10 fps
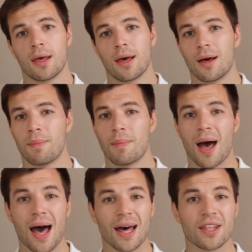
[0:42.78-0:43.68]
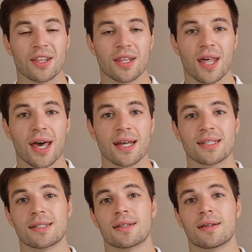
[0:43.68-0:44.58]
Other than that,
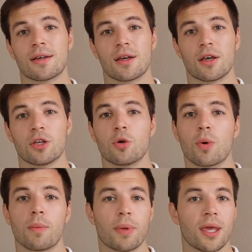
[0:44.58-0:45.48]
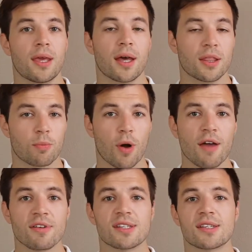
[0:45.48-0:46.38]
you will be in the
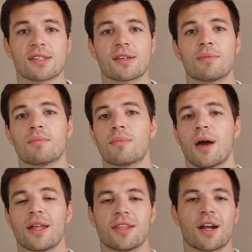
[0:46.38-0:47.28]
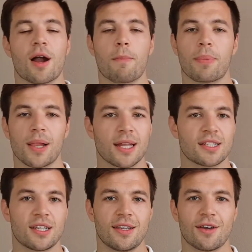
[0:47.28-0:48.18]
private system, and there are
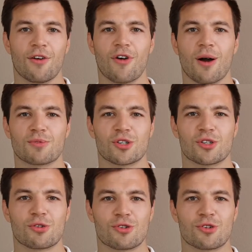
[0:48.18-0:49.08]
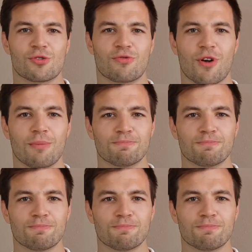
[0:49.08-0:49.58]
plenty of options to choose from.